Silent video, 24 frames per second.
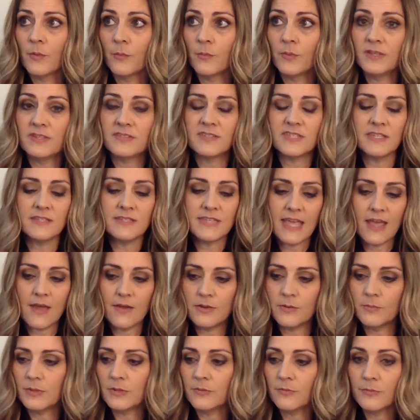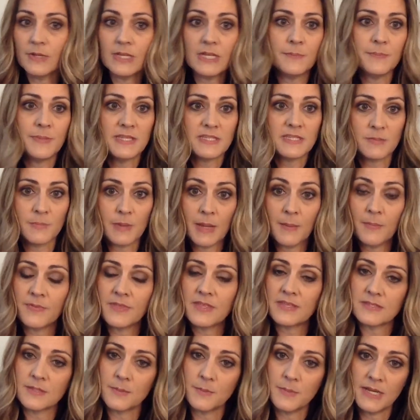we sit down and we read a piece of paper
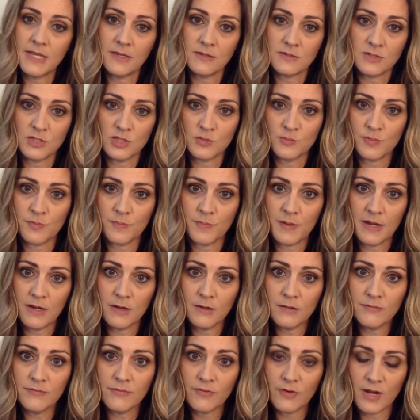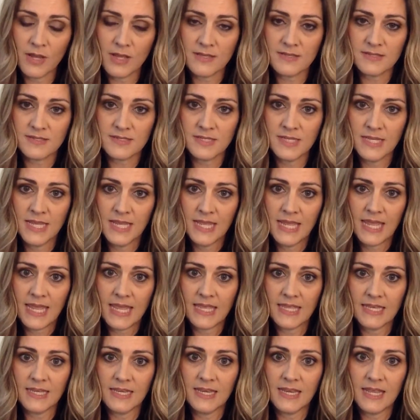that somebody else has prepared for us
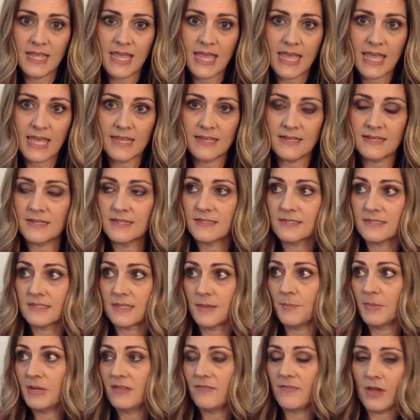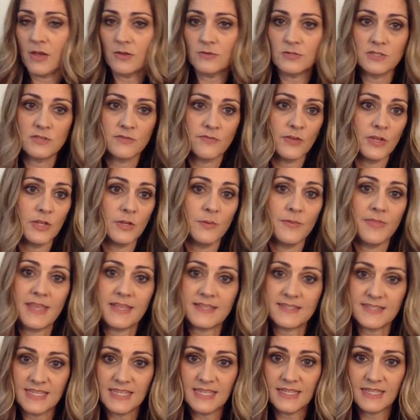and somebody vouches for you and
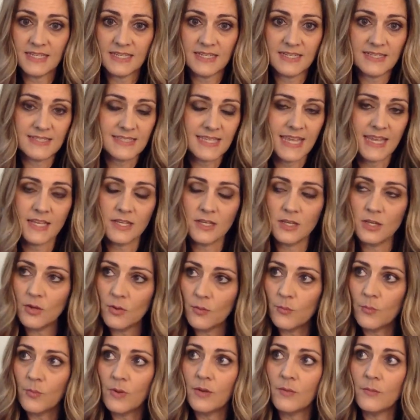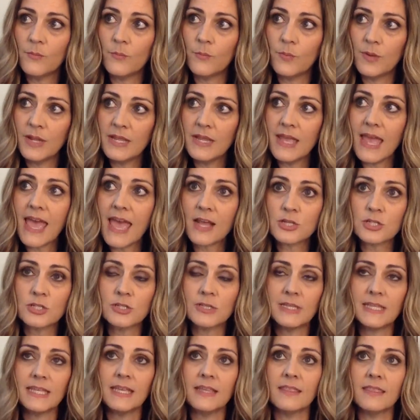that's it. And it's like, no,
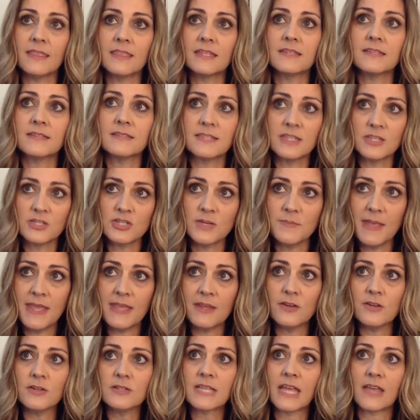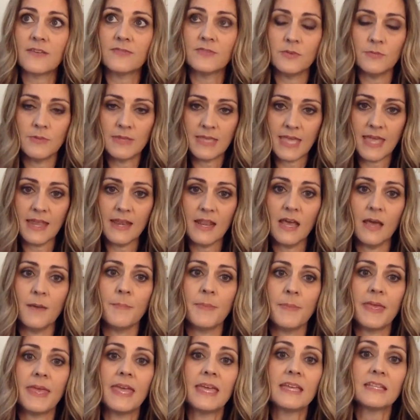the decision makers have to get up
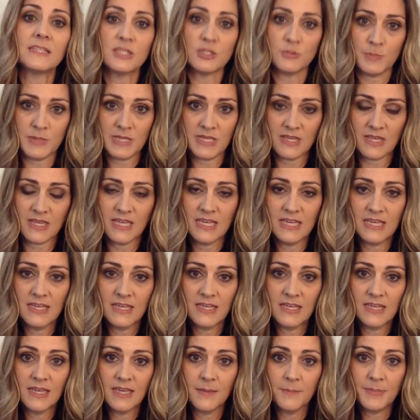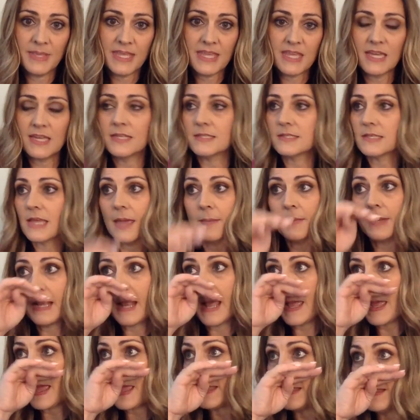and speak. Because I mean,
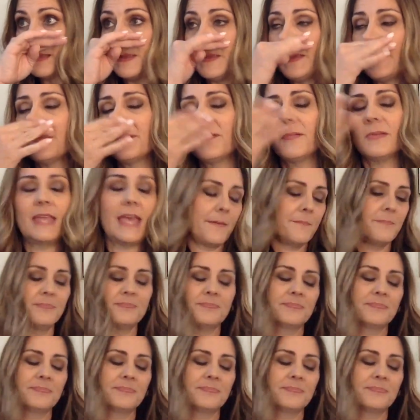yeah.